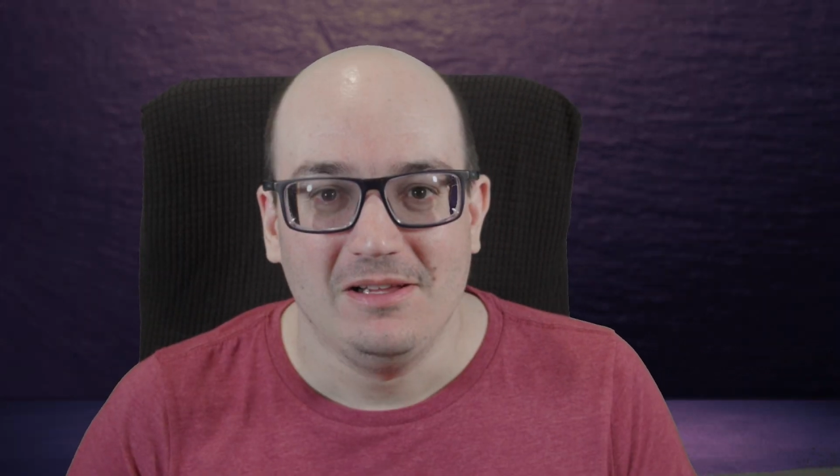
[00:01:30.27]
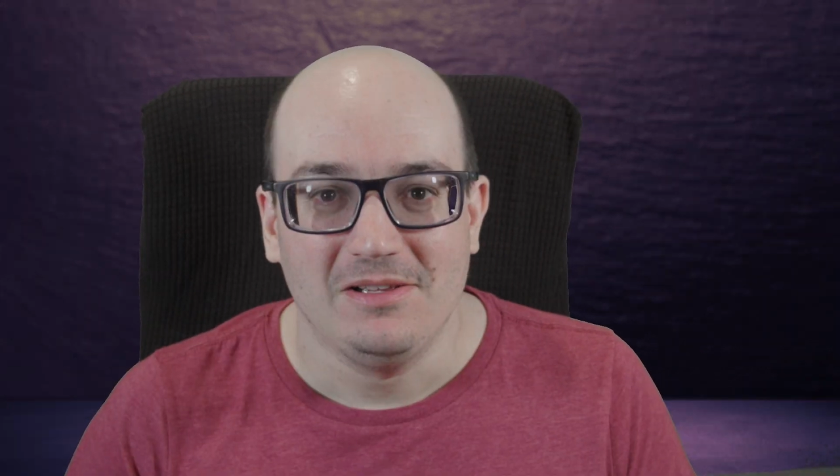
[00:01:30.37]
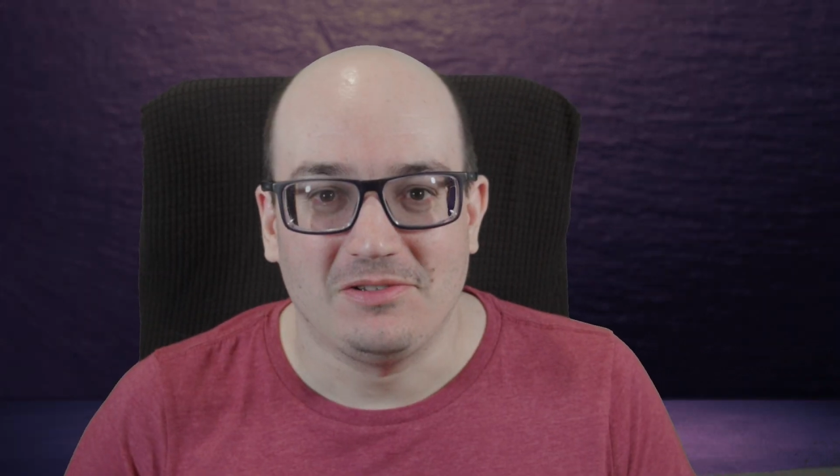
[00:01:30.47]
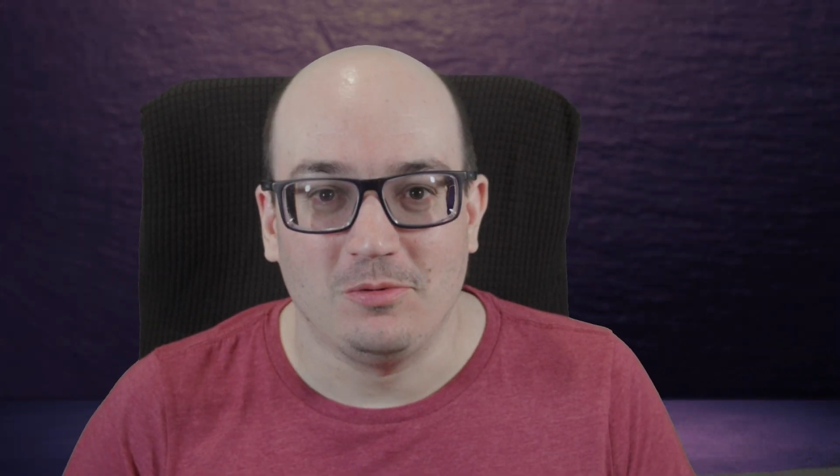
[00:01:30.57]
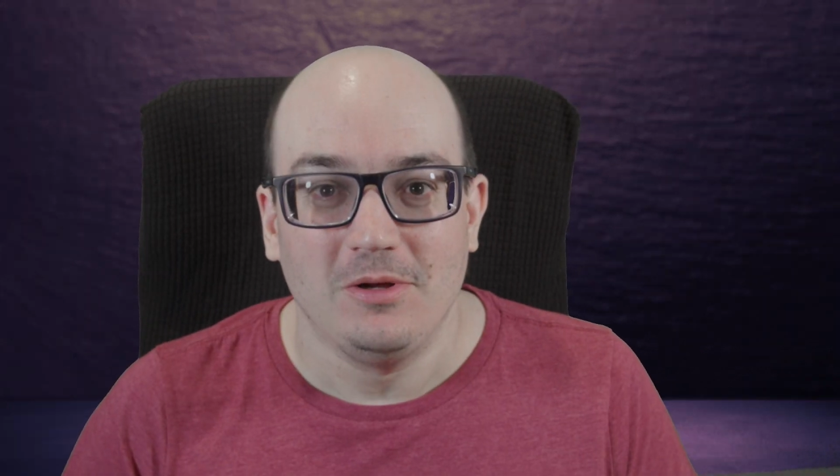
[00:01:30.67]

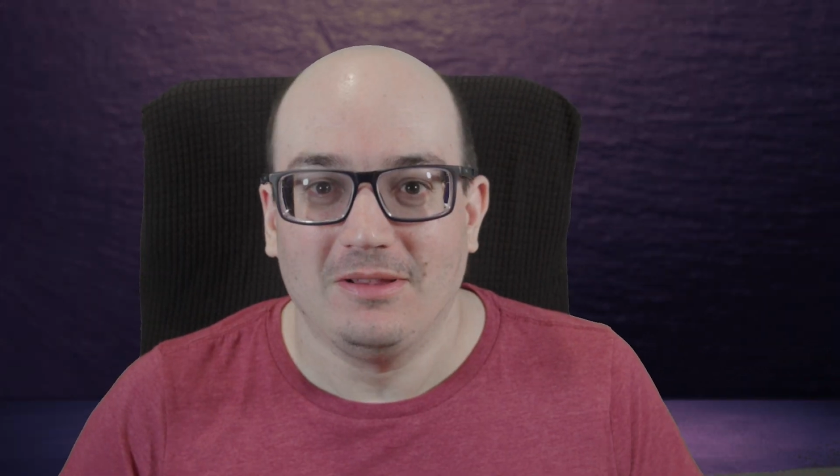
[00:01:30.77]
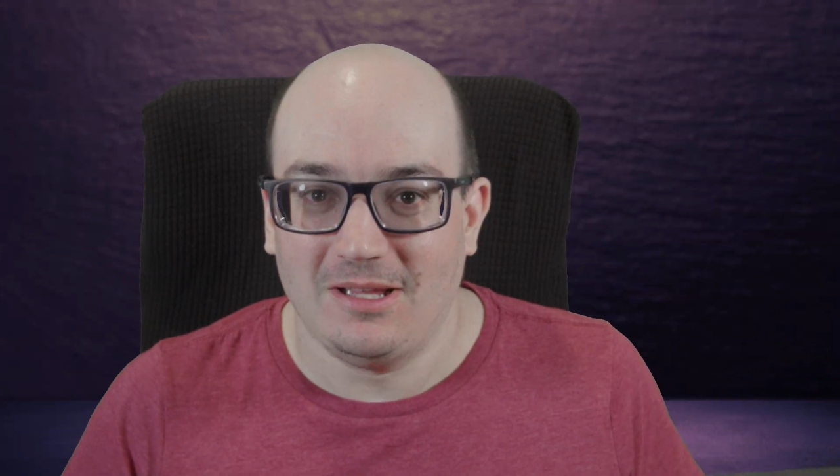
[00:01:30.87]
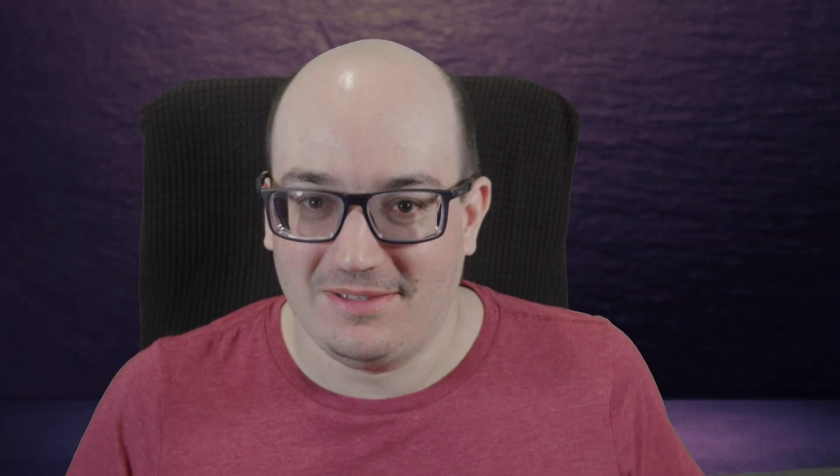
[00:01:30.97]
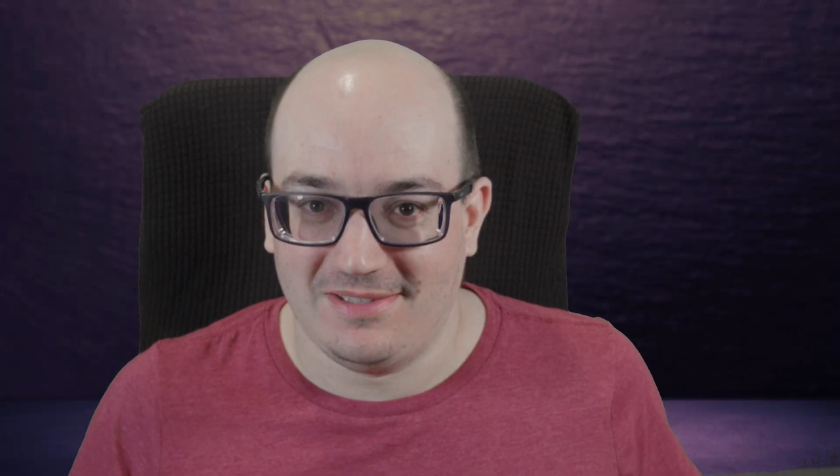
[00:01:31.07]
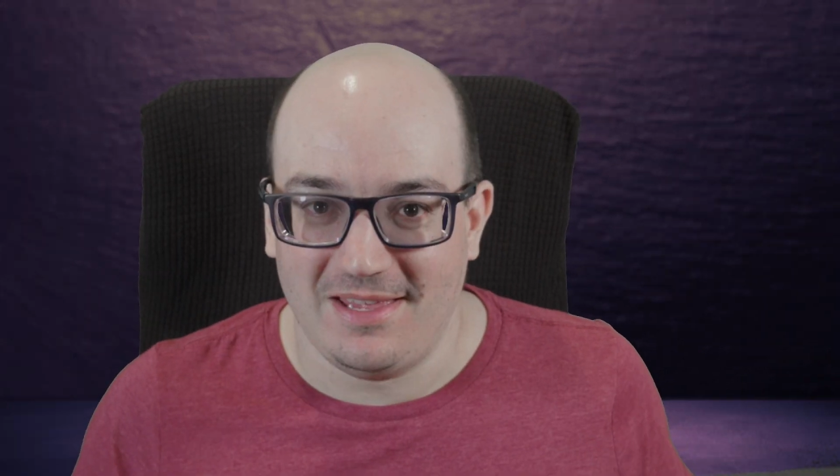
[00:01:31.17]
So
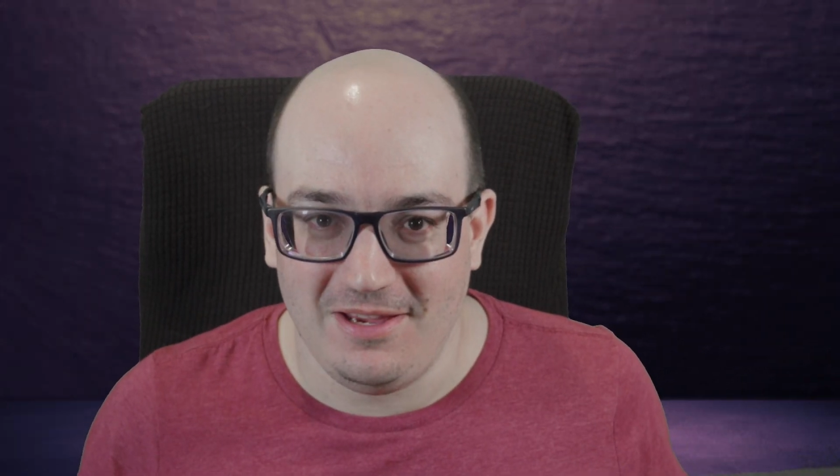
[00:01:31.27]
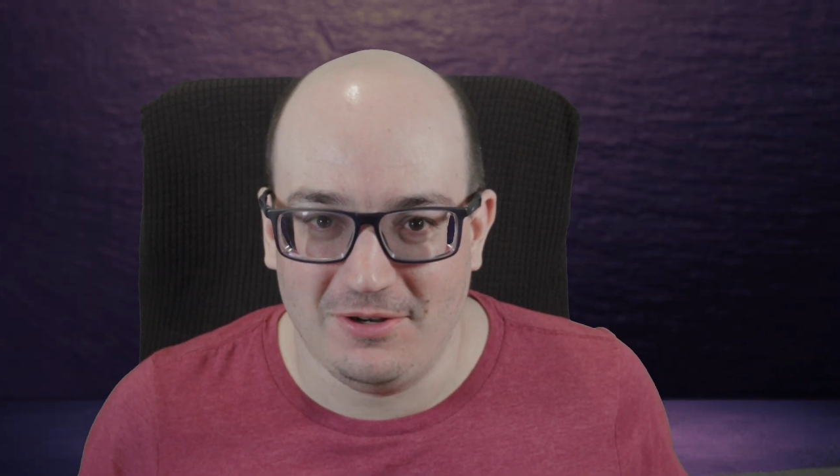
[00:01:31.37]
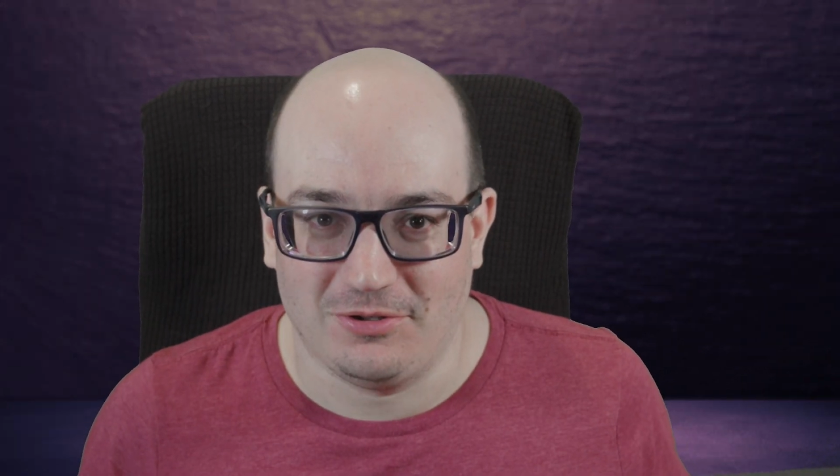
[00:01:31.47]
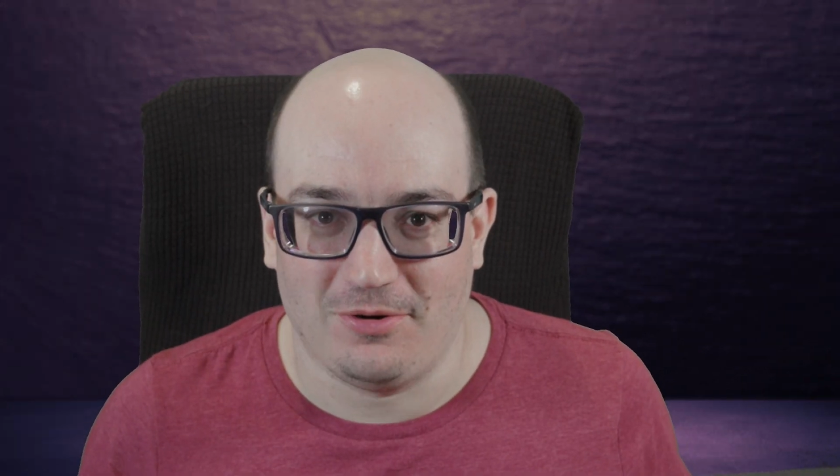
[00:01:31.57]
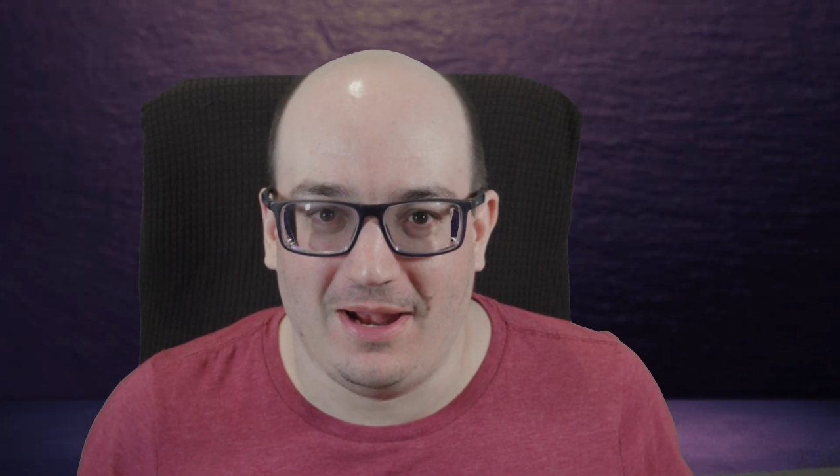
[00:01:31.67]
let's say that you're
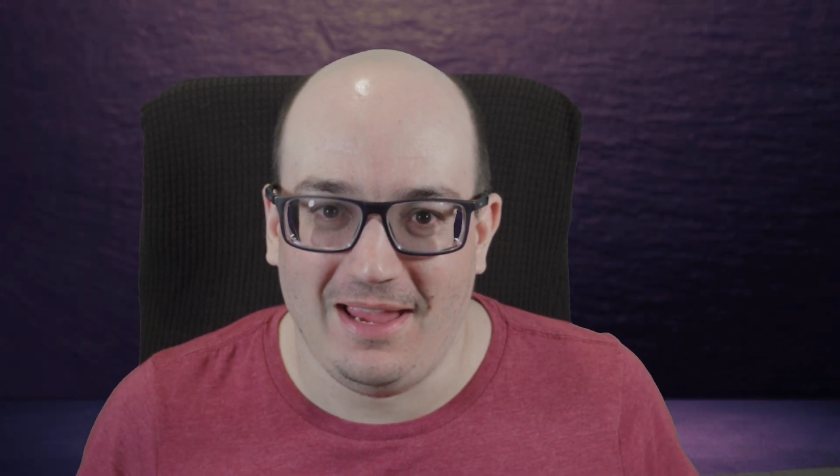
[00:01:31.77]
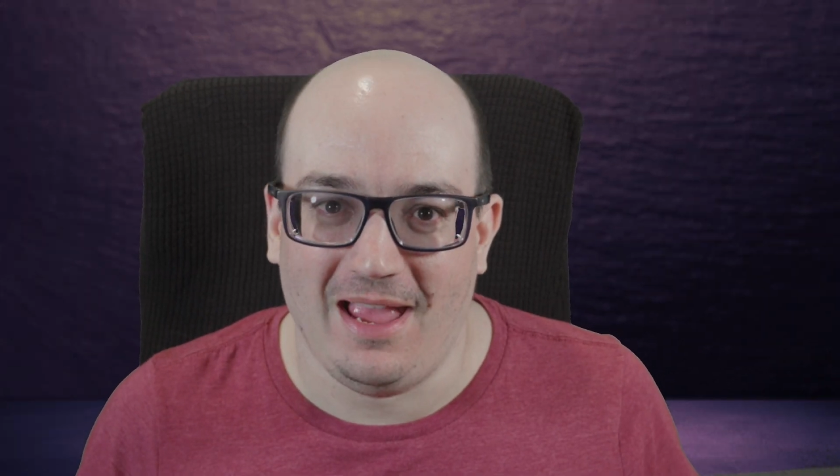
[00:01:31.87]
training